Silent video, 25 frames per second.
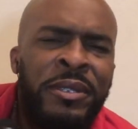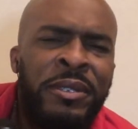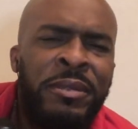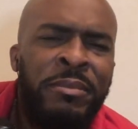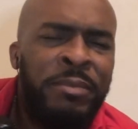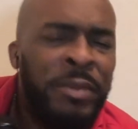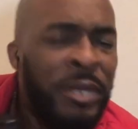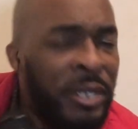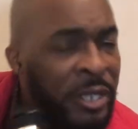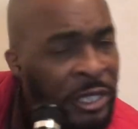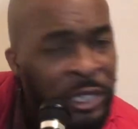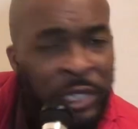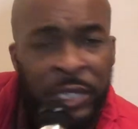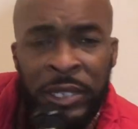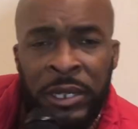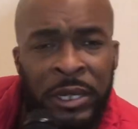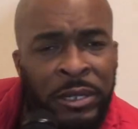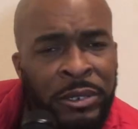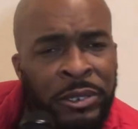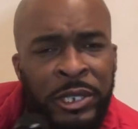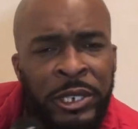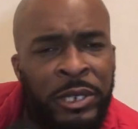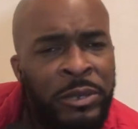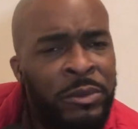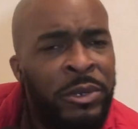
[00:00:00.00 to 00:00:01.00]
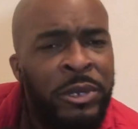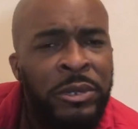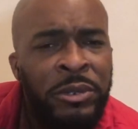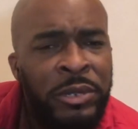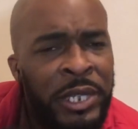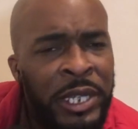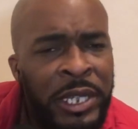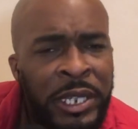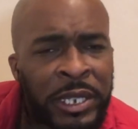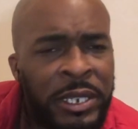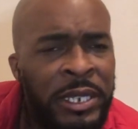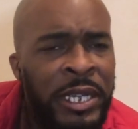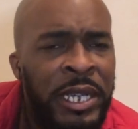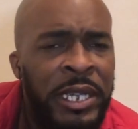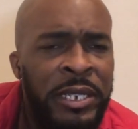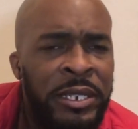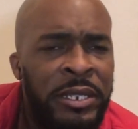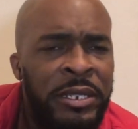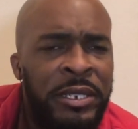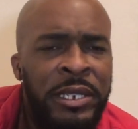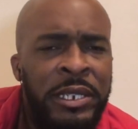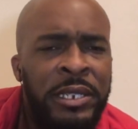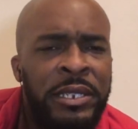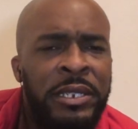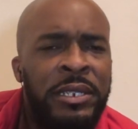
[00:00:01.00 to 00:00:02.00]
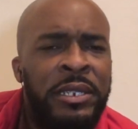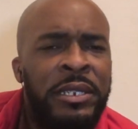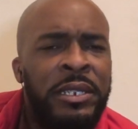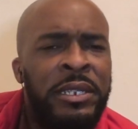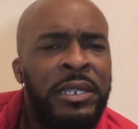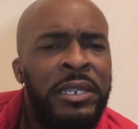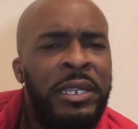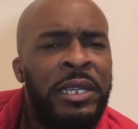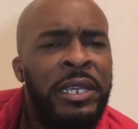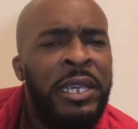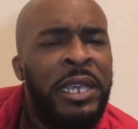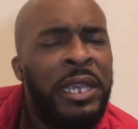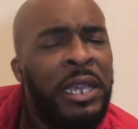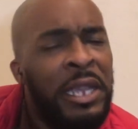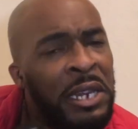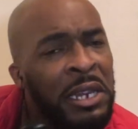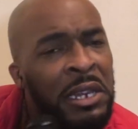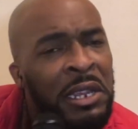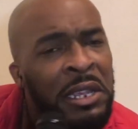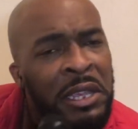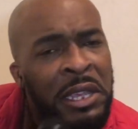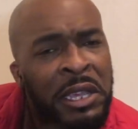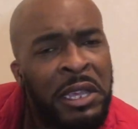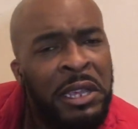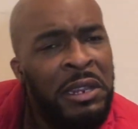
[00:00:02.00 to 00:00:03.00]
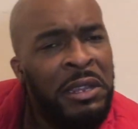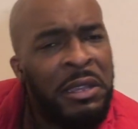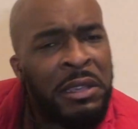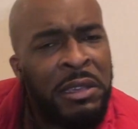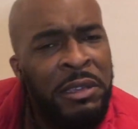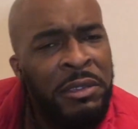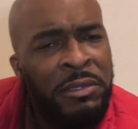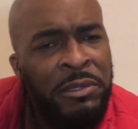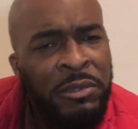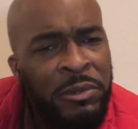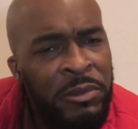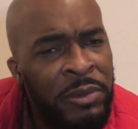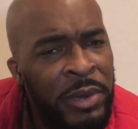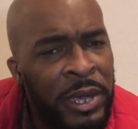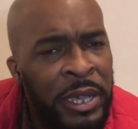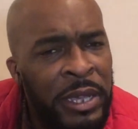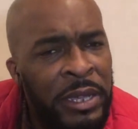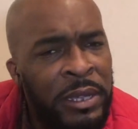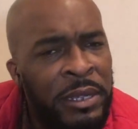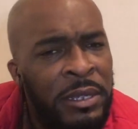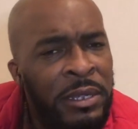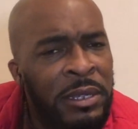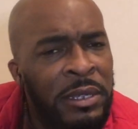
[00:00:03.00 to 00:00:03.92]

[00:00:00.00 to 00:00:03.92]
But she knows she won't get that shit in any other way.